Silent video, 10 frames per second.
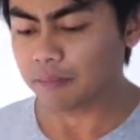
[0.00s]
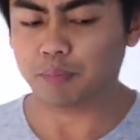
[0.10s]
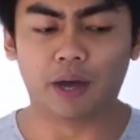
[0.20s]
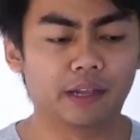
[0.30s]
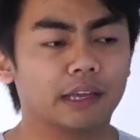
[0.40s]

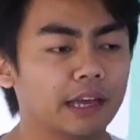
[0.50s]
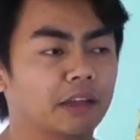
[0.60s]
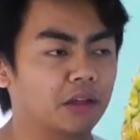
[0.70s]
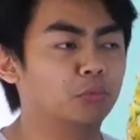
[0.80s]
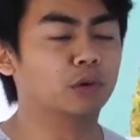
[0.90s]
But
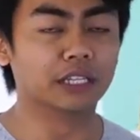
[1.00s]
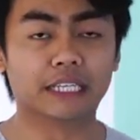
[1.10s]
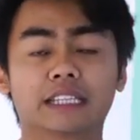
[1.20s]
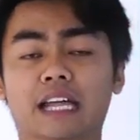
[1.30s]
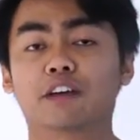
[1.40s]
it
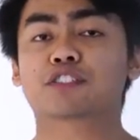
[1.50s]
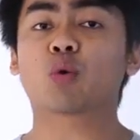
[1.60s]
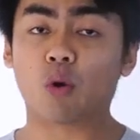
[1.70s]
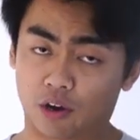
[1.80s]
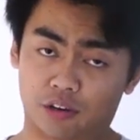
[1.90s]
really loves
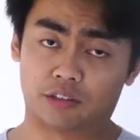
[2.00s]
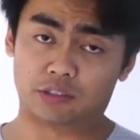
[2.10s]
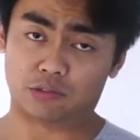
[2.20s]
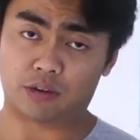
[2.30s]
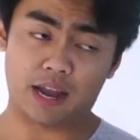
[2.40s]

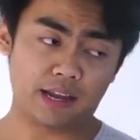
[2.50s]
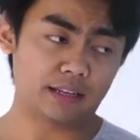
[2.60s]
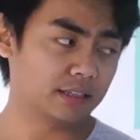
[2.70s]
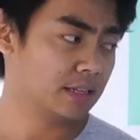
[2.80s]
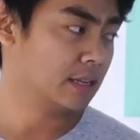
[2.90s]
quarters, okay?